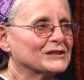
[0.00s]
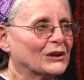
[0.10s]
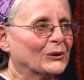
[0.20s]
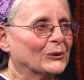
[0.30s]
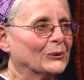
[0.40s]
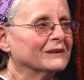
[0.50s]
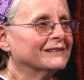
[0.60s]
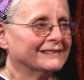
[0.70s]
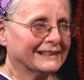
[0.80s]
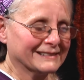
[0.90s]

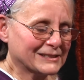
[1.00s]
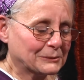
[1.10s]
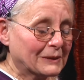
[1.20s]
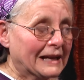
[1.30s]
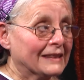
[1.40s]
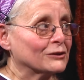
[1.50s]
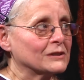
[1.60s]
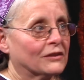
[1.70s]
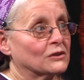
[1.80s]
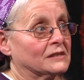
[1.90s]

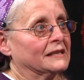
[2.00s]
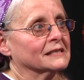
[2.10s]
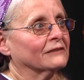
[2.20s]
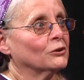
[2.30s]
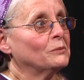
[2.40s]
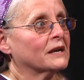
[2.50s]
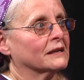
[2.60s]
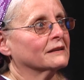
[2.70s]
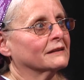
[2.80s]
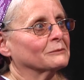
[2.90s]
there's things in every
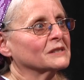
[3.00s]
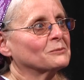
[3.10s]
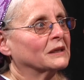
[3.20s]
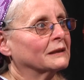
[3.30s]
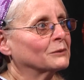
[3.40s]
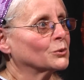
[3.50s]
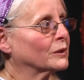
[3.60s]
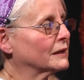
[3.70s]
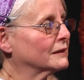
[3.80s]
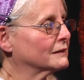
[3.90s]
bucket. There must be
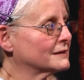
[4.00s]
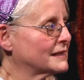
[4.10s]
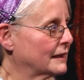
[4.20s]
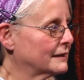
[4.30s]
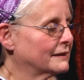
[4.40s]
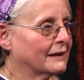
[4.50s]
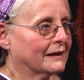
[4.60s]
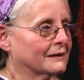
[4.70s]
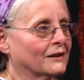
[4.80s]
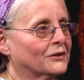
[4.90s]
between 10
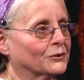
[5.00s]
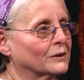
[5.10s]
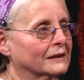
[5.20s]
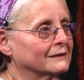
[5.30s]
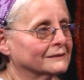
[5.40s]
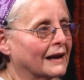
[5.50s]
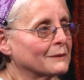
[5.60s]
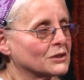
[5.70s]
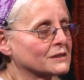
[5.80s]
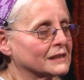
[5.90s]
and 30
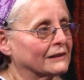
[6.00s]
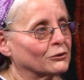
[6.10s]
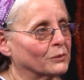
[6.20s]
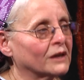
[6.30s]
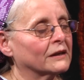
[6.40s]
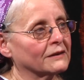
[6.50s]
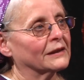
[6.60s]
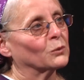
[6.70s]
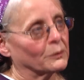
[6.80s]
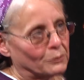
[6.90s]
objects in every bucket
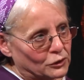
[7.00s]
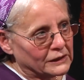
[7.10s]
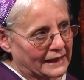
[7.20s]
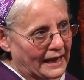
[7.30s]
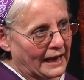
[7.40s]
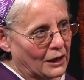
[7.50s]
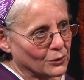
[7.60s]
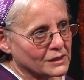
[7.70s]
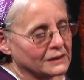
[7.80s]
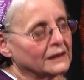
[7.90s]
that we're pulling
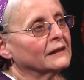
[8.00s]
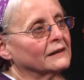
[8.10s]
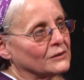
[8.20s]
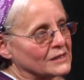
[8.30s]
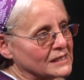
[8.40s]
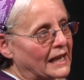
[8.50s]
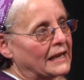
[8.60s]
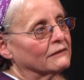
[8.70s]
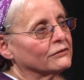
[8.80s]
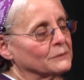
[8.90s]
out to
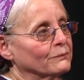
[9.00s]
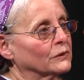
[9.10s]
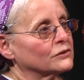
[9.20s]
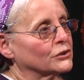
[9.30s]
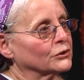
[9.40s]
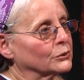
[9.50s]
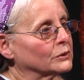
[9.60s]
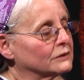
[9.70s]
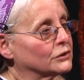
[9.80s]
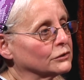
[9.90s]
save,
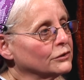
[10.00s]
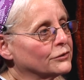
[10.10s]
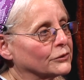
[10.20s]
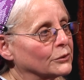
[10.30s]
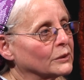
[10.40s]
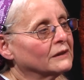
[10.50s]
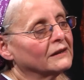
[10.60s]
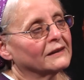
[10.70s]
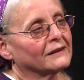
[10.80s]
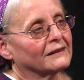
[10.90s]
to look through,
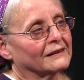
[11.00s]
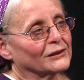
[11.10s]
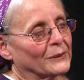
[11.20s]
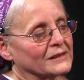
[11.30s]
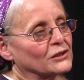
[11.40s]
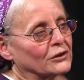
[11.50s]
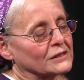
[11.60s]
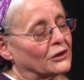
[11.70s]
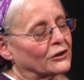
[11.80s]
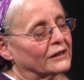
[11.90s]

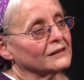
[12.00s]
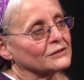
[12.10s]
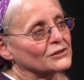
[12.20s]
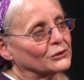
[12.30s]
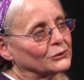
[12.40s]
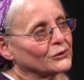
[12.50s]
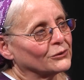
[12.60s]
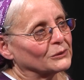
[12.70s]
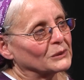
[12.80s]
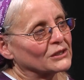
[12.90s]
as archaeologists, to look through the